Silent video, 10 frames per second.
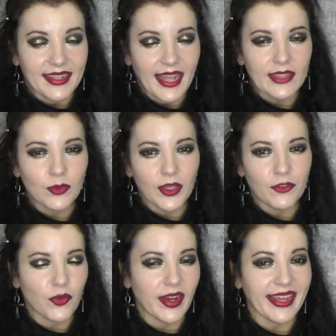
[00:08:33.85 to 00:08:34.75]
that
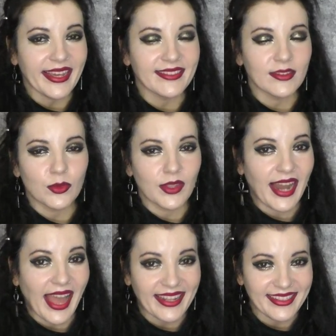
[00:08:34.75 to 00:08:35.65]
which relates to the
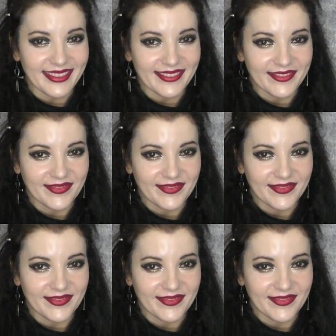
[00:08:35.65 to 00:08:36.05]
land,